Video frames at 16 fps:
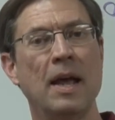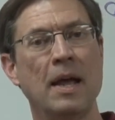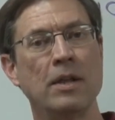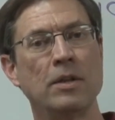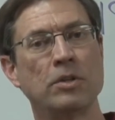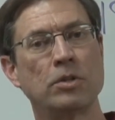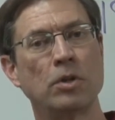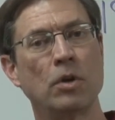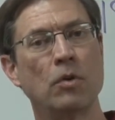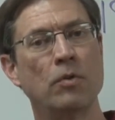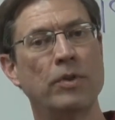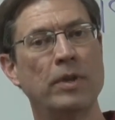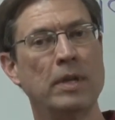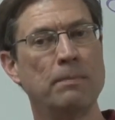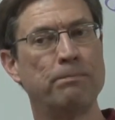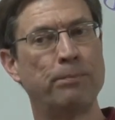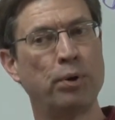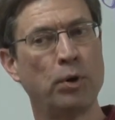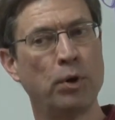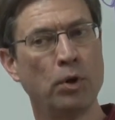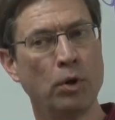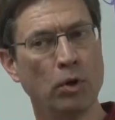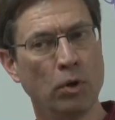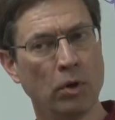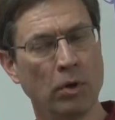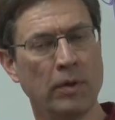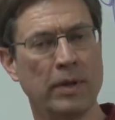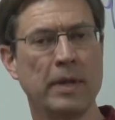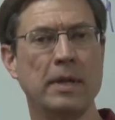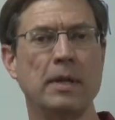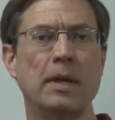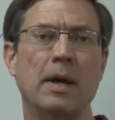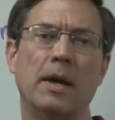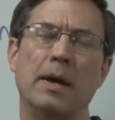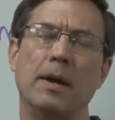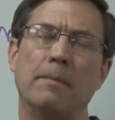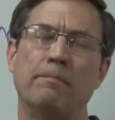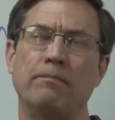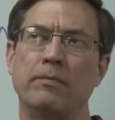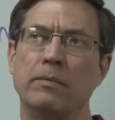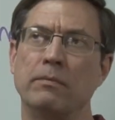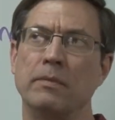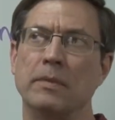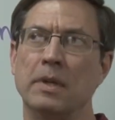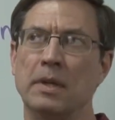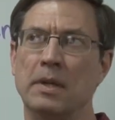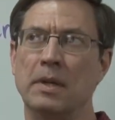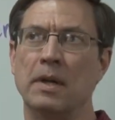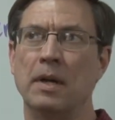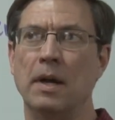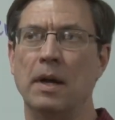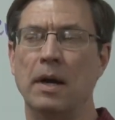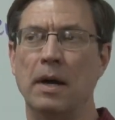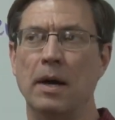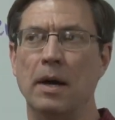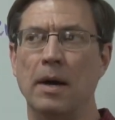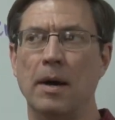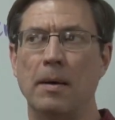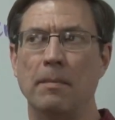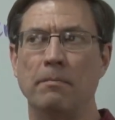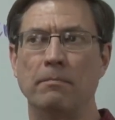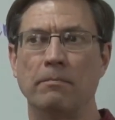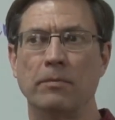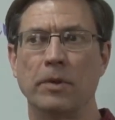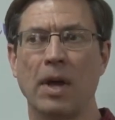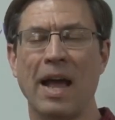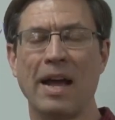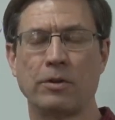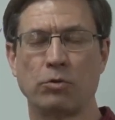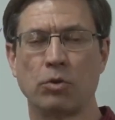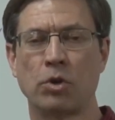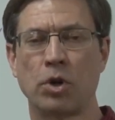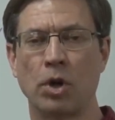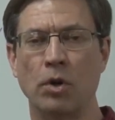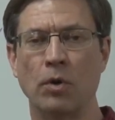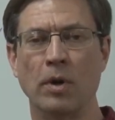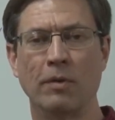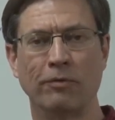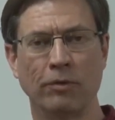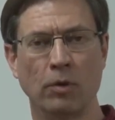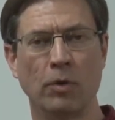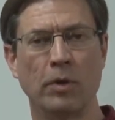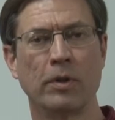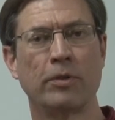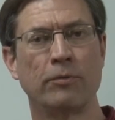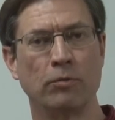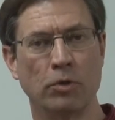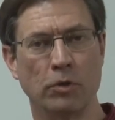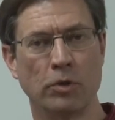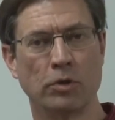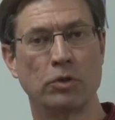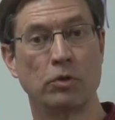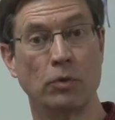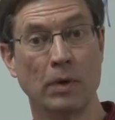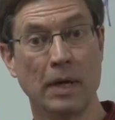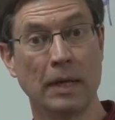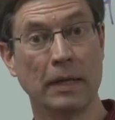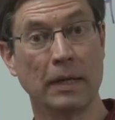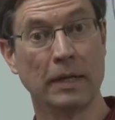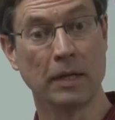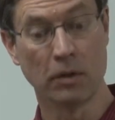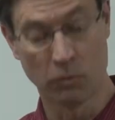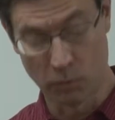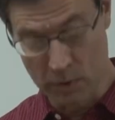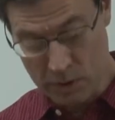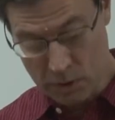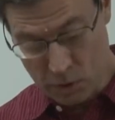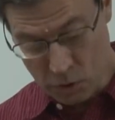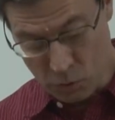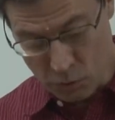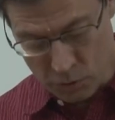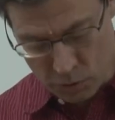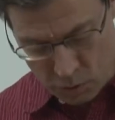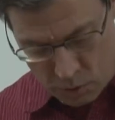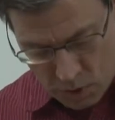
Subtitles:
and so the pull, the actual current flowing through is greatly reduced.